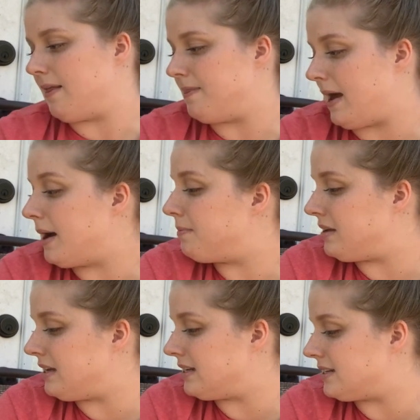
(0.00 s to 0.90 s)
That
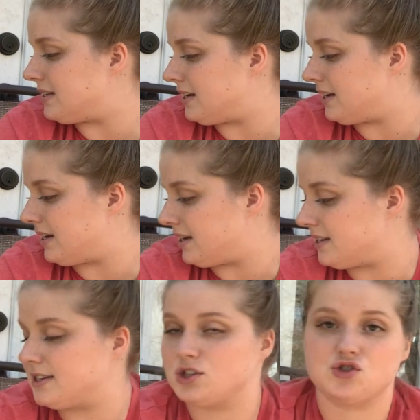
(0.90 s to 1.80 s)
means it
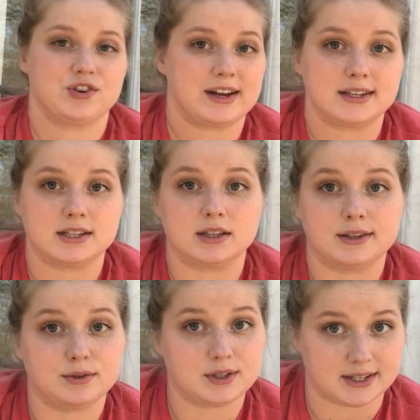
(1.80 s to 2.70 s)
is
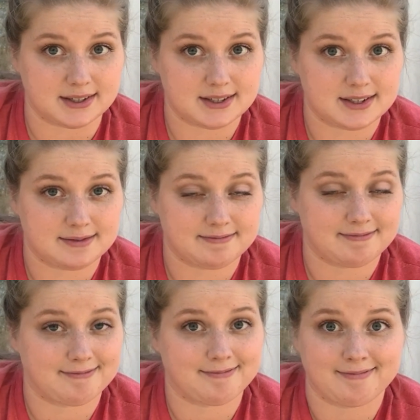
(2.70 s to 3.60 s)
translucent.
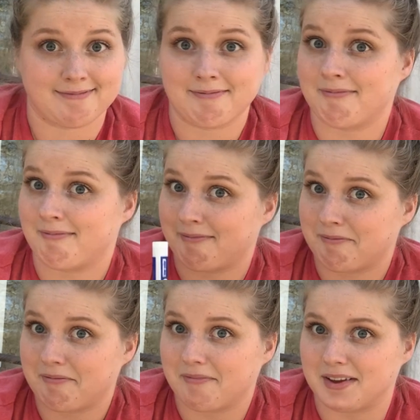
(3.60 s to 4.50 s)

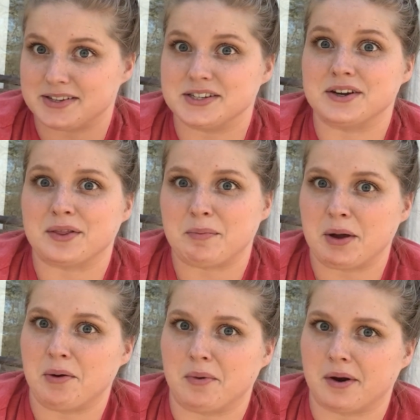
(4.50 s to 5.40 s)
That's another
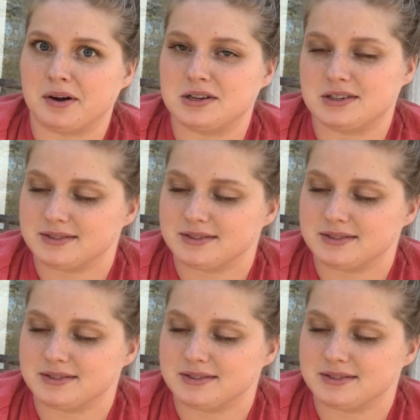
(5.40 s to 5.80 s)
big word.